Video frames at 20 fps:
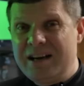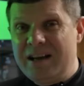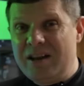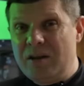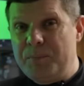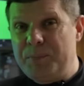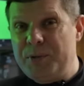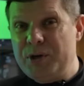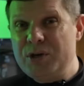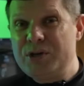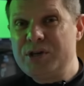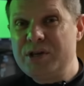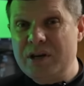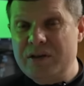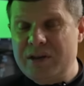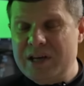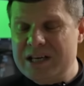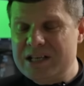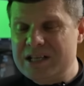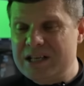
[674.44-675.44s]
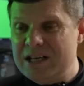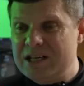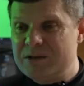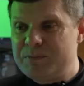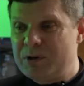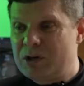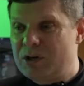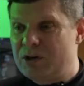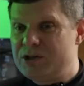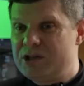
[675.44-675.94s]
Now, the beauty of this
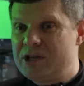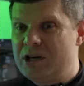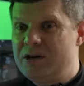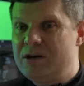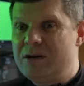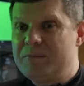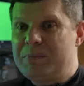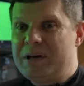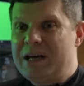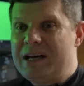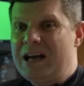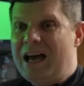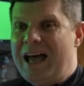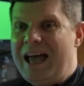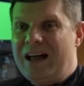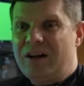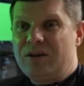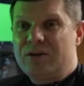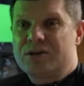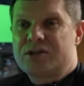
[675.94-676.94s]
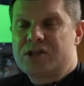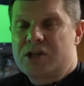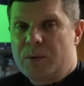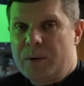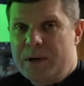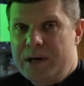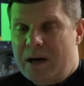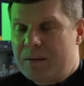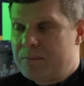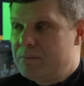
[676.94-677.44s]
is, because you don't being held
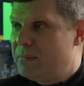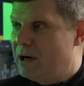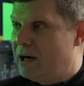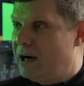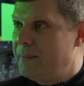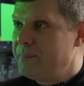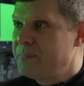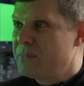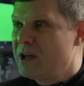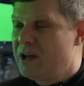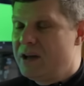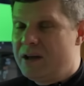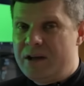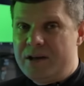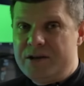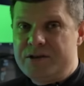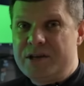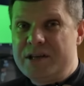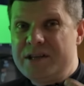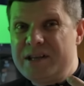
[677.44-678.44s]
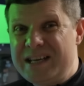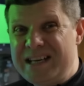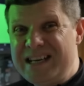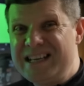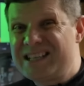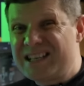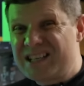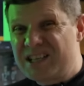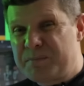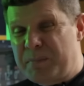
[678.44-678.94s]
to a number, is that
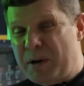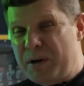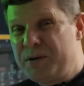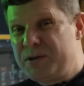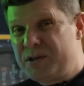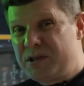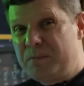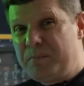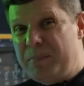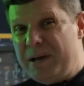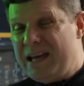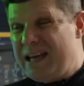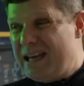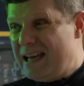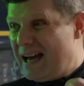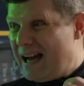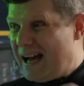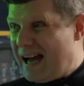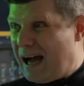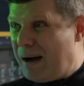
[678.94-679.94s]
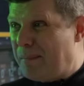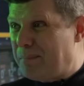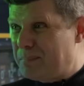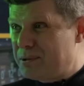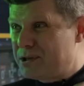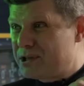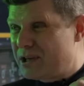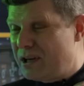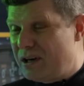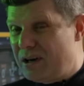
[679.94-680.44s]
these are supposed to be
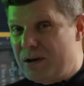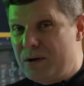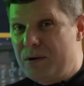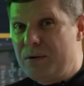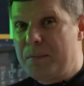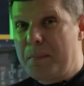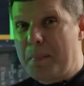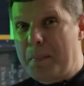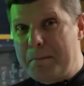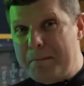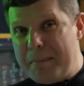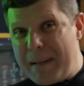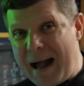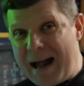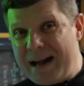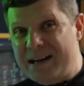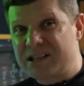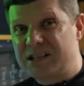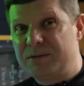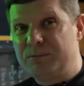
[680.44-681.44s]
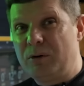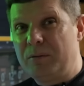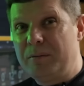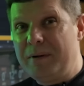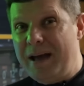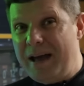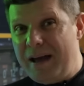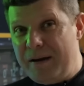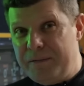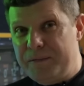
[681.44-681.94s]
absolute
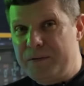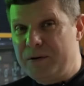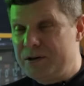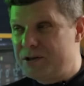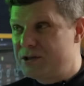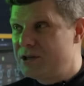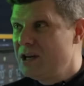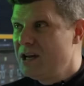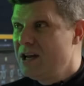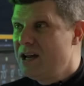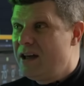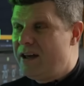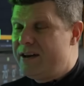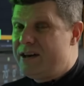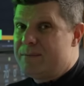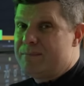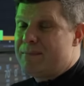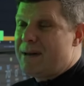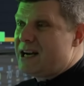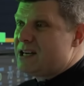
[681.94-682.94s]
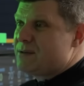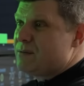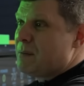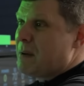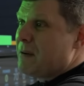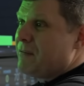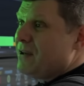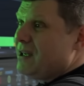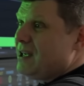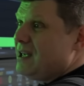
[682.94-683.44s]
maximum effort. And your
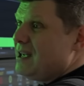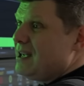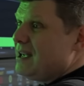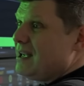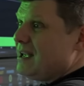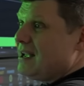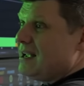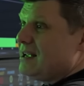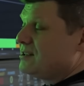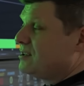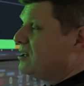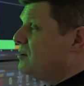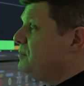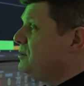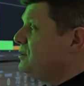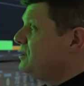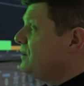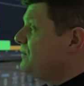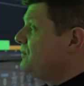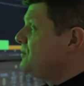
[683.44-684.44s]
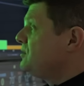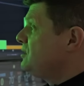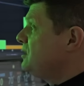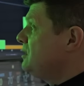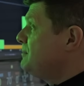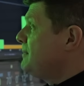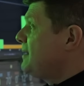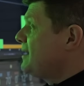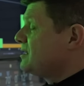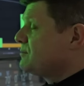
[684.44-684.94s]
maximum effort here is going to be different
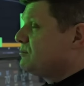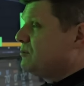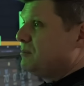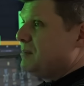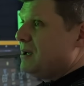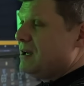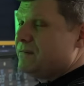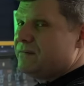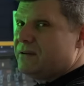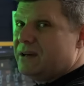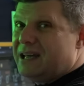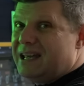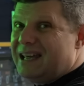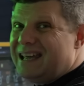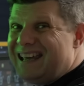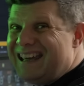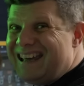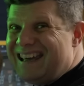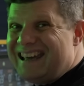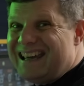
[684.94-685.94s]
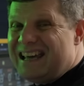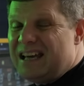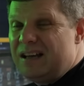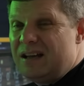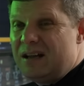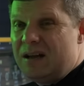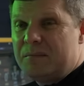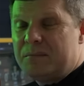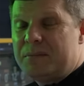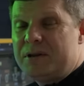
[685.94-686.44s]
to your maximum effort here.
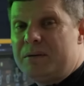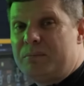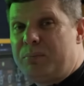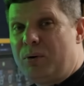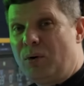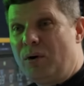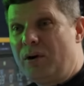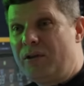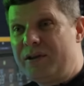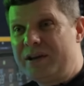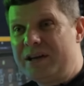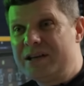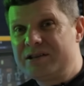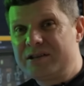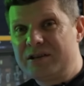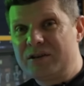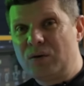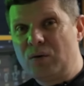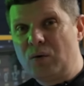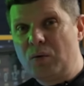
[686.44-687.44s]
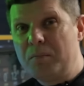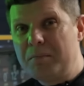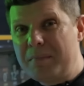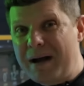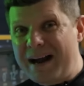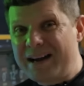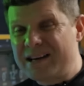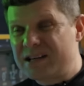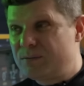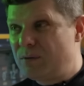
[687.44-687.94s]
But the important thing is that all
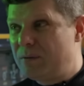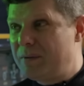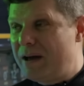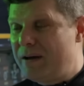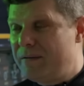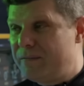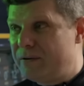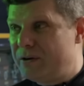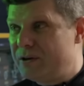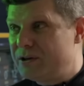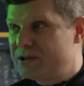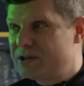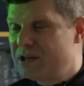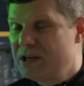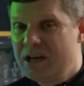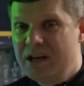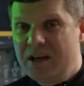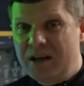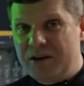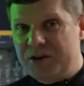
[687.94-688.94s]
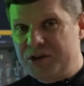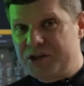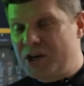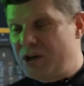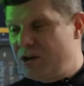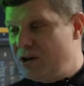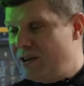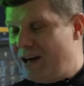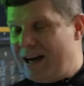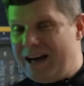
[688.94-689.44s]
maximum efforts. I'll
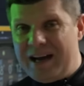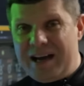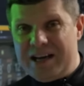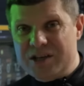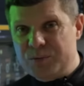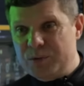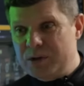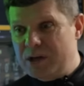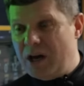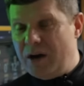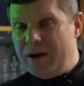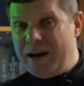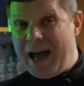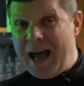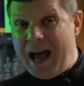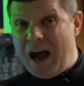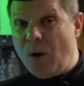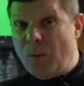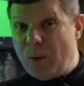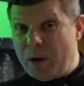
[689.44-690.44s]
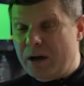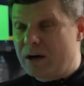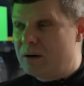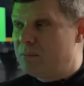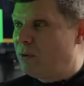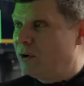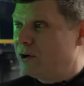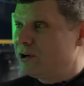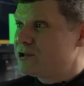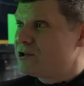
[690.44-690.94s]
show you that as we go and how we're going
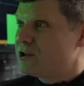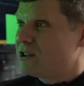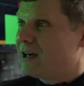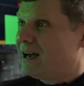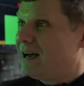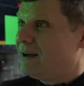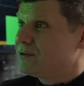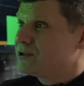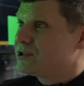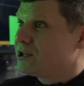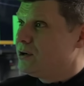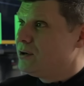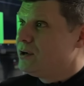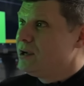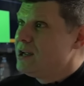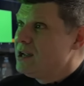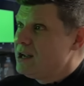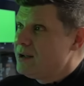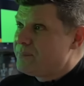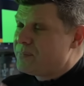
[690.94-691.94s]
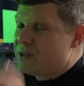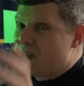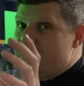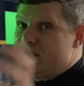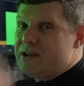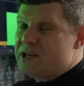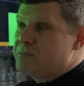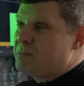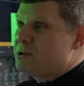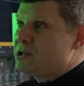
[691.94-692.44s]
to monitor that. So
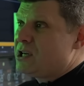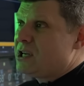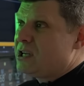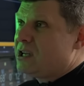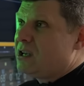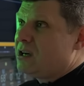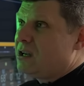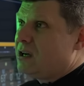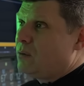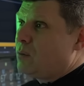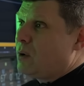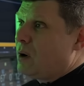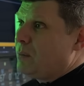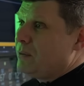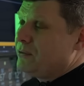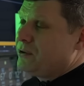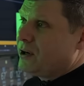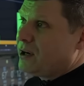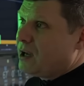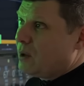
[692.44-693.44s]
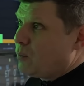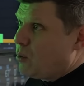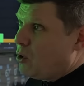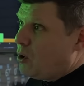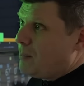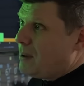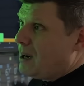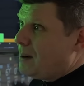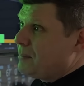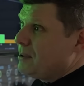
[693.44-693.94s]
in this particular one, we've done our
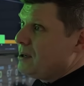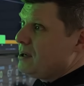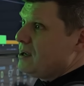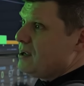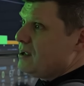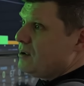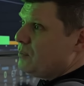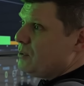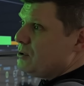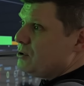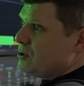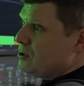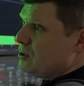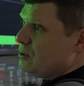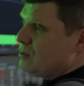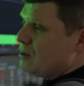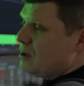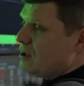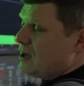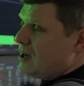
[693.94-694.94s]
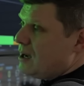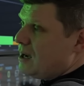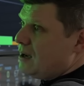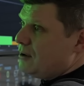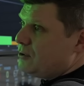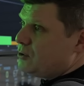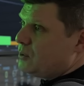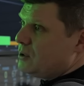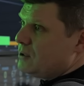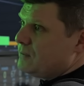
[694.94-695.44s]
warm up. We do
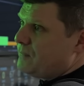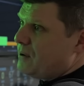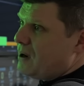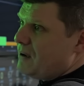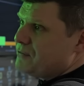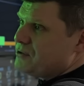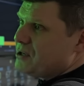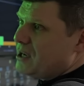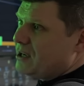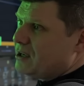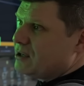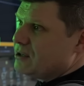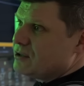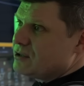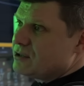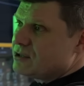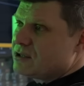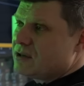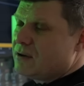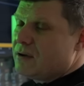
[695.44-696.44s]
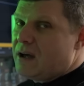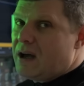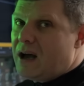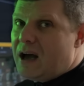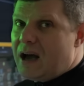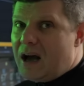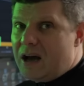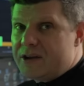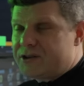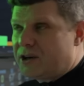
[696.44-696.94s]
25 seconds
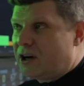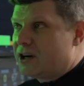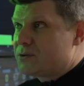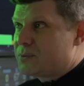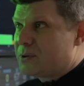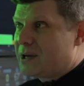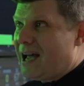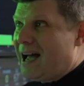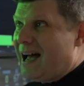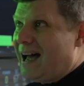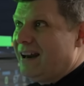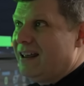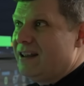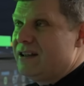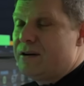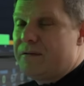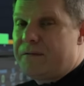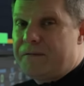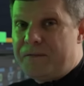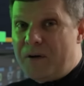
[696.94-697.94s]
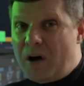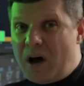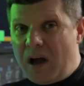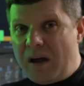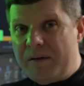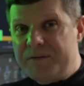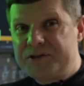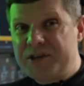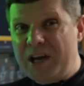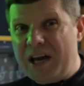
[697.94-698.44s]
as hard as we can, and a
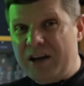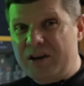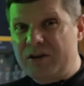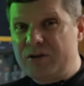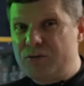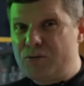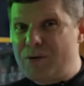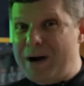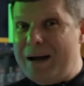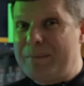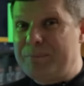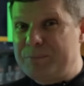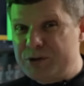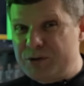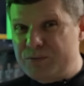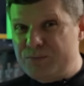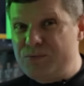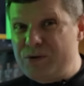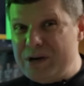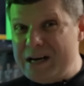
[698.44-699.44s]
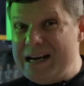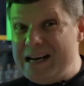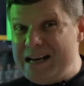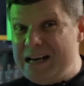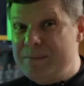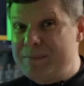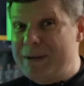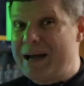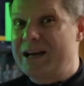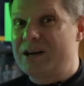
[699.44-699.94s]
5 second ramp to
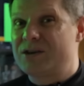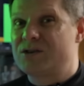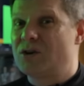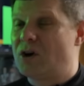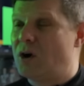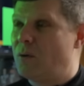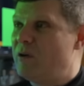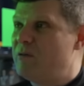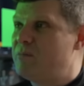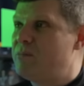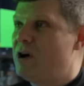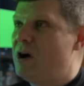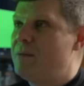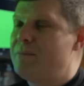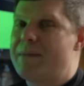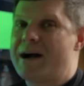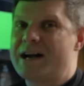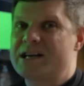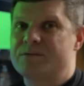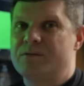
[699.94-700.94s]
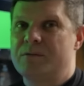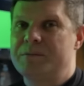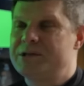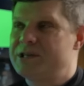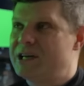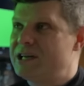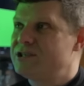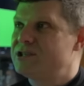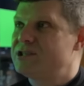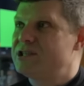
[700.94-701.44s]
really make sure we put a maximum
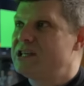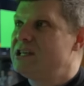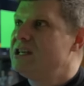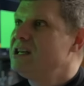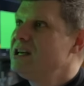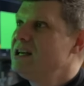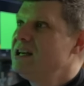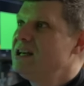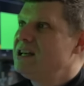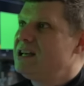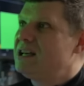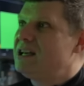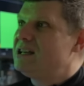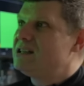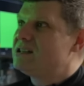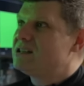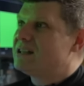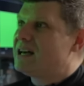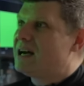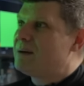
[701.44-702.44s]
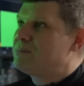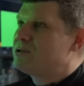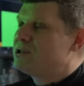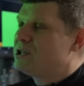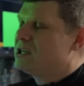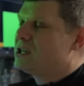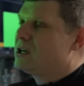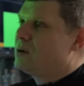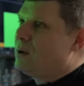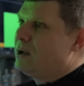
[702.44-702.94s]
intensity into that
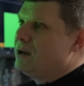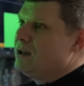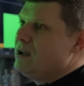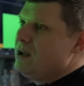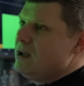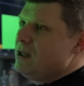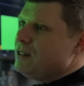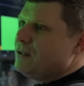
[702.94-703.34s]
particular one.